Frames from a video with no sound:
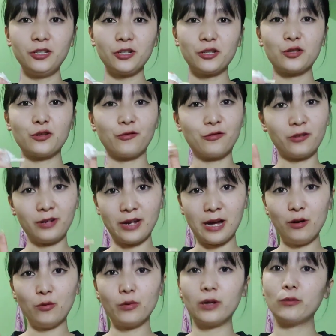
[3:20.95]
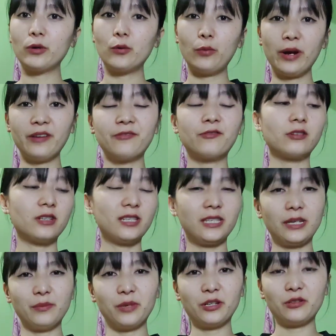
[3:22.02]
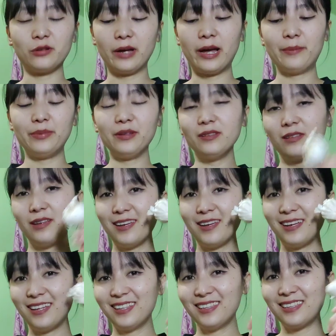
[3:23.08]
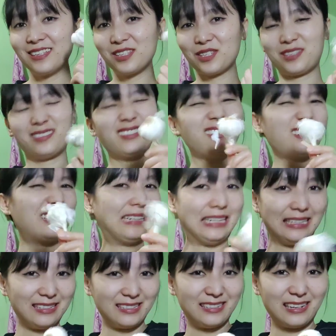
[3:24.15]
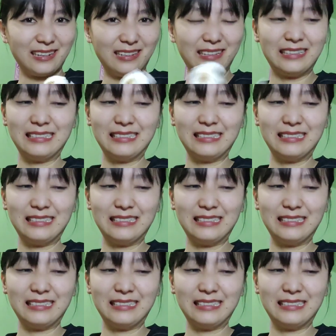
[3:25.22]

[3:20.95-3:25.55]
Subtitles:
So for now, while we wait for the steaming to happen, let's just clean this garlic.